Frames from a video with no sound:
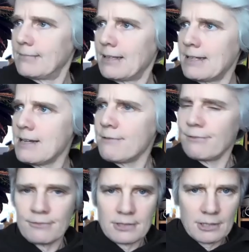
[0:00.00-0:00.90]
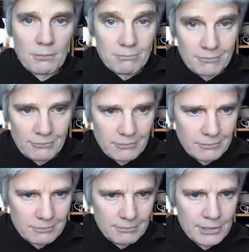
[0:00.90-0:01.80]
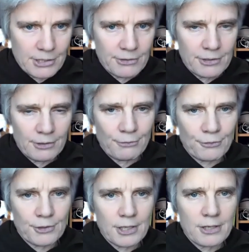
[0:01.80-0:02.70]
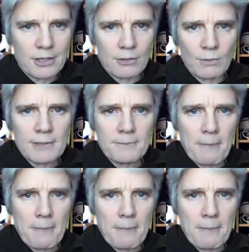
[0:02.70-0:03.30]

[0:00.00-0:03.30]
leave some material for another one